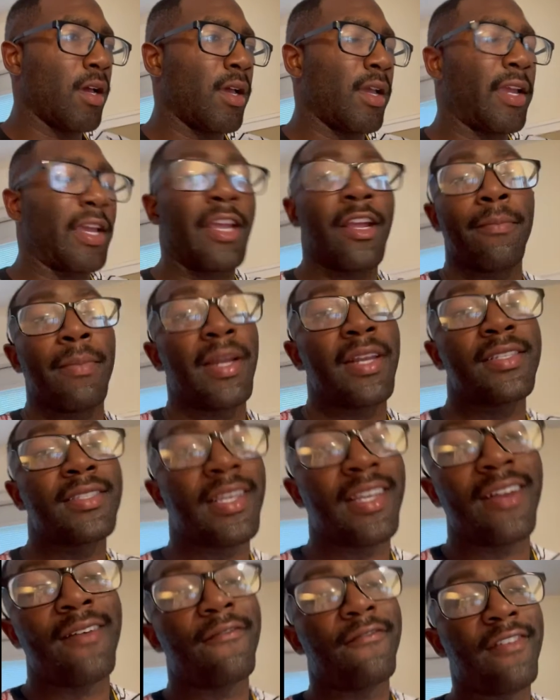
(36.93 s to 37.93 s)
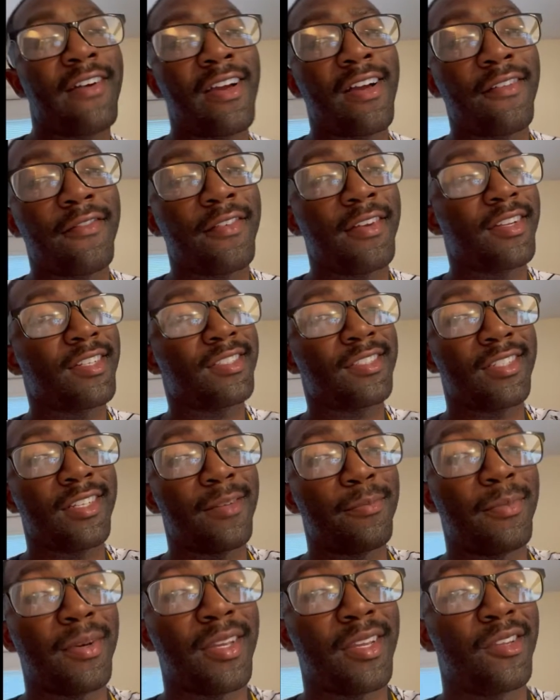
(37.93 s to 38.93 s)
everybody said I'm foul for this
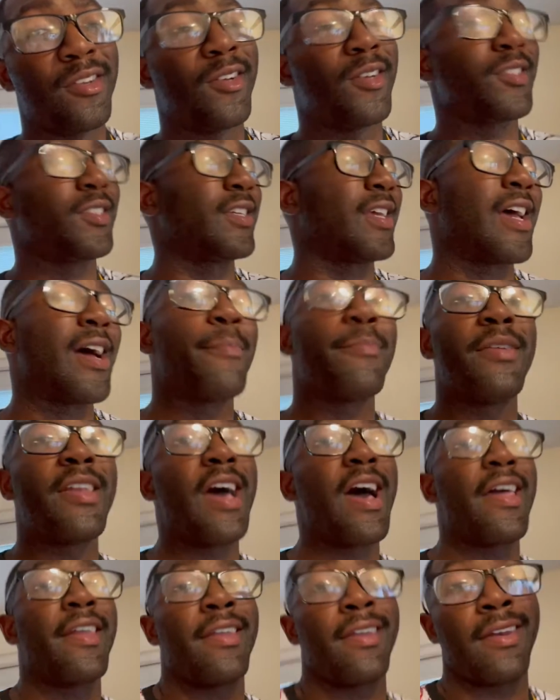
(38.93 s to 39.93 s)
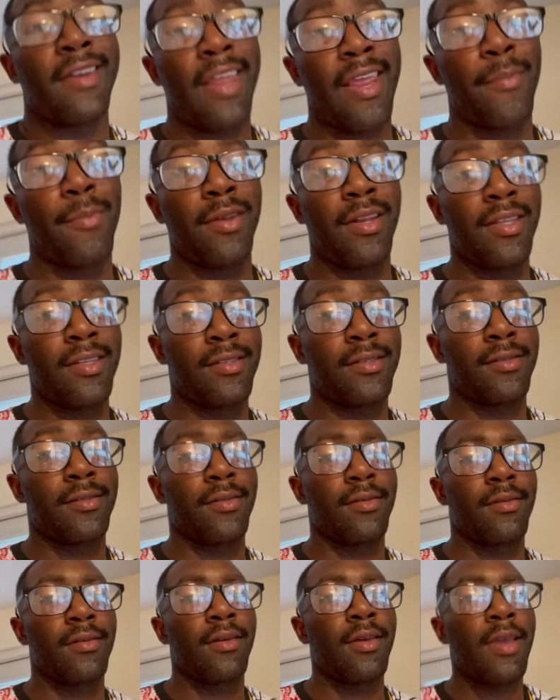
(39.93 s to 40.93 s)
shit, but you know what I'm saying? I'm not an
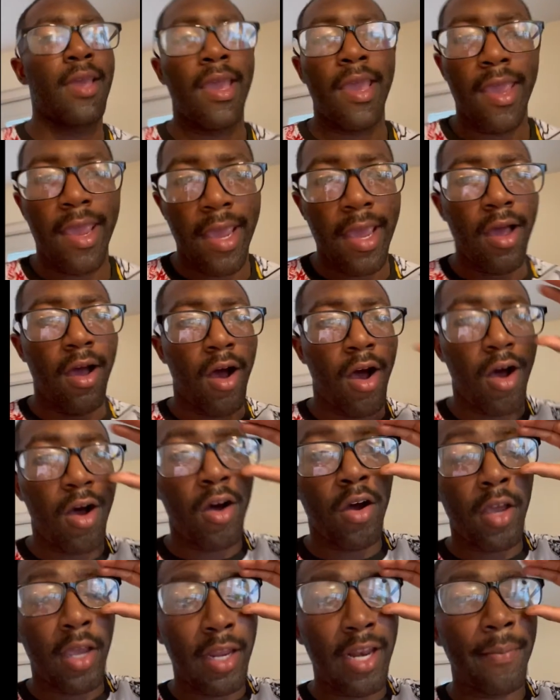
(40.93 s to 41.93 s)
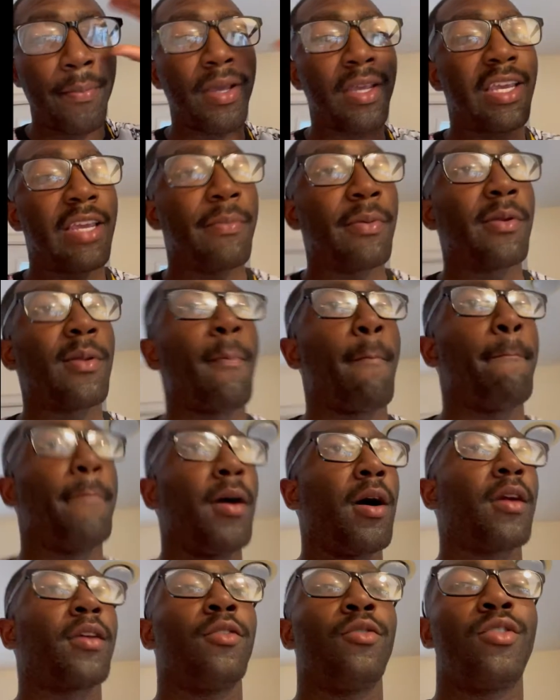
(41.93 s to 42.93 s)
enablist at all, and I'm gonna keep it a
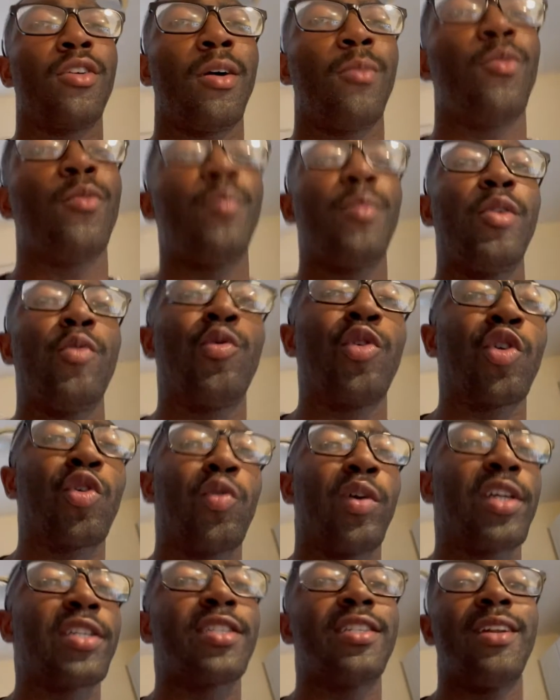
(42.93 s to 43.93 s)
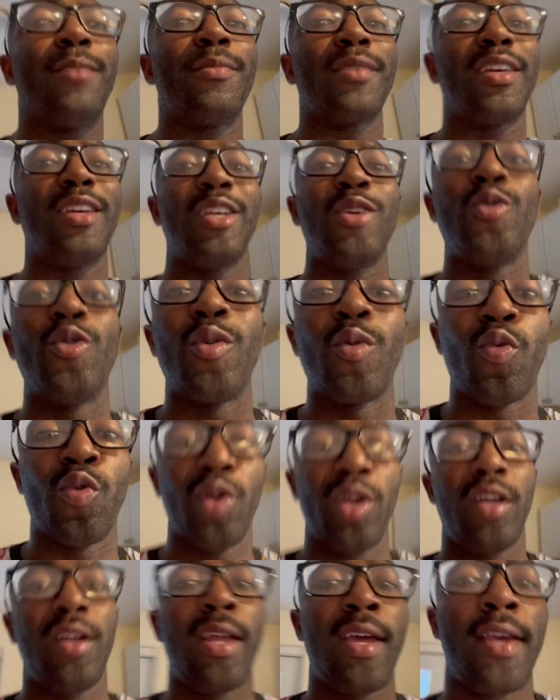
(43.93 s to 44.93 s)
buck. You come with me with a question, I'm gonna give you a
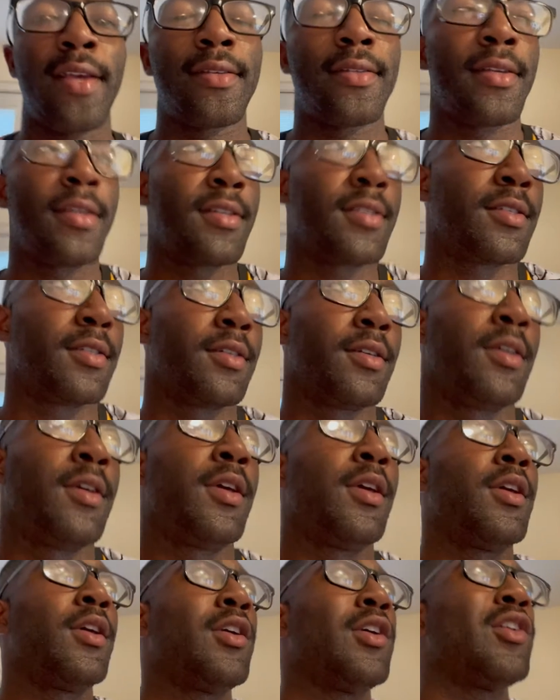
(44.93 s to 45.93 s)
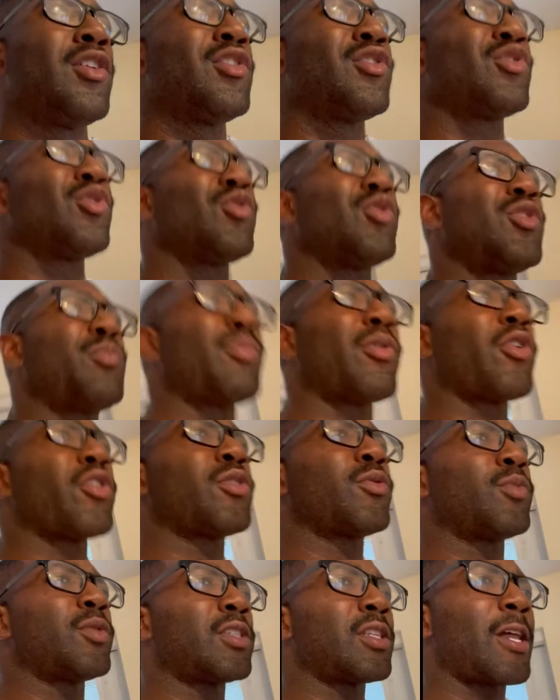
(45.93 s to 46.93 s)
real ass answer. So this
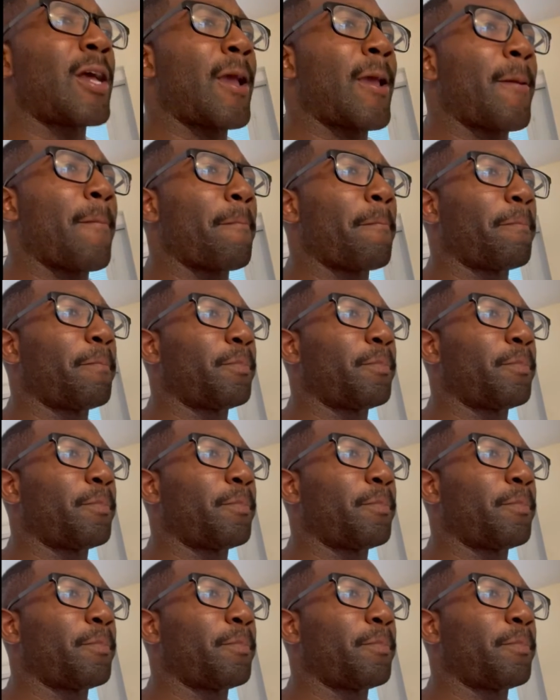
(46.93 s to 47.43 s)
person was like,